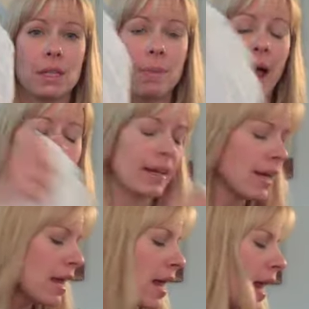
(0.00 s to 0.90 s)
bag,
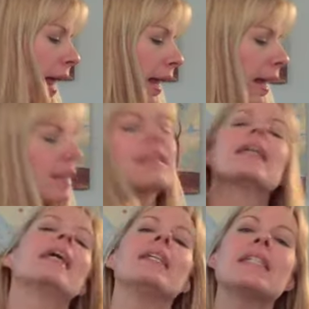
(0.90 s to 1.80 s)
and
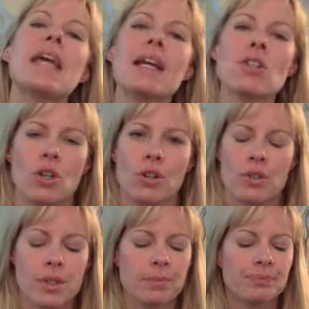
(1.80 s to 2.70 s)
kids take
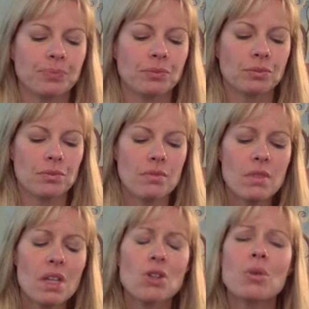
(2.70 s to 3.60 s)
turns
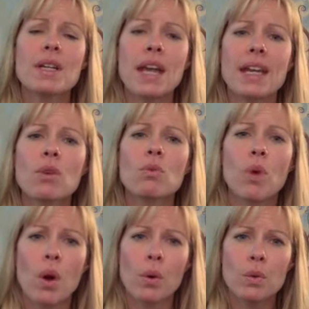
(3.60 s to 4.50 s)
creating
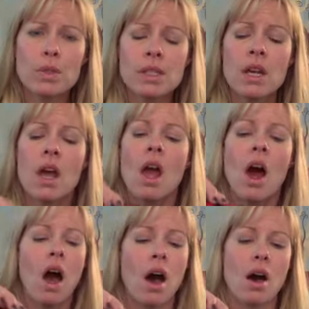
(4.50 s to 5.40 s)
rows
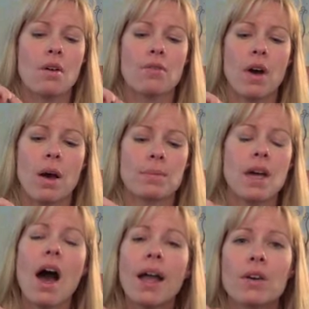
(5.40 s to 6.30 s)
of
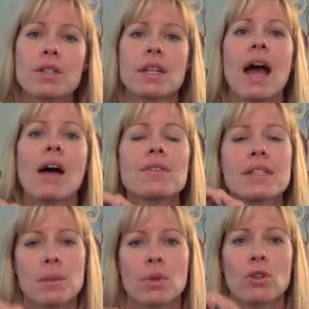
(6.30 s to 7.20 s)
tiles that have
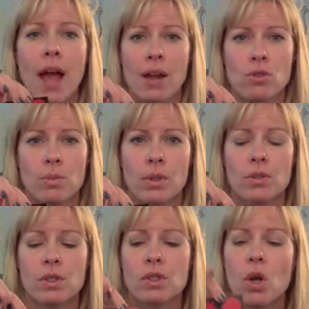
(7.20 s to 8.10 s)
similar
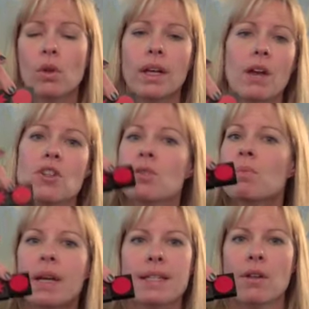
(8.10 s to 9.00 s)
attributes. So like I just
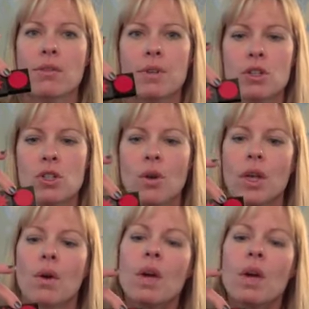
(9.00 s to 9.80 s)
picked out three to show you.